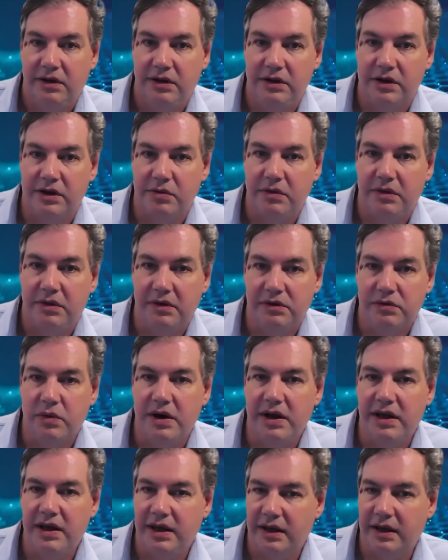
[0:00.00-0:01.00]
with a
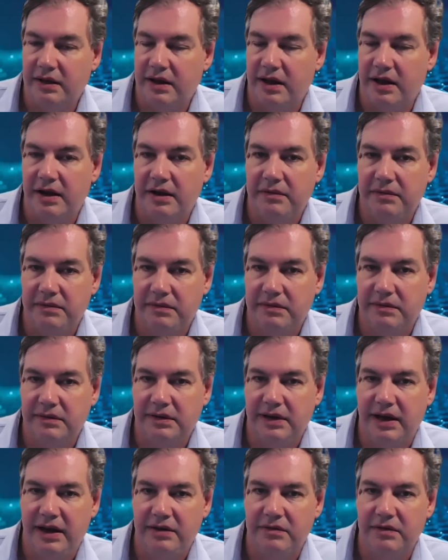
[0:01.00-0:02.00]
20-year life
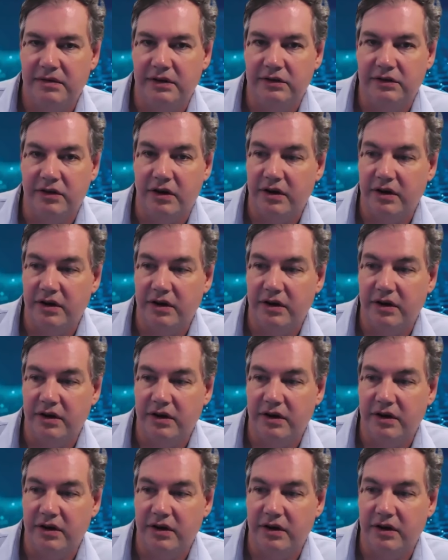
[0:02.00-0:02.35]
ahead of us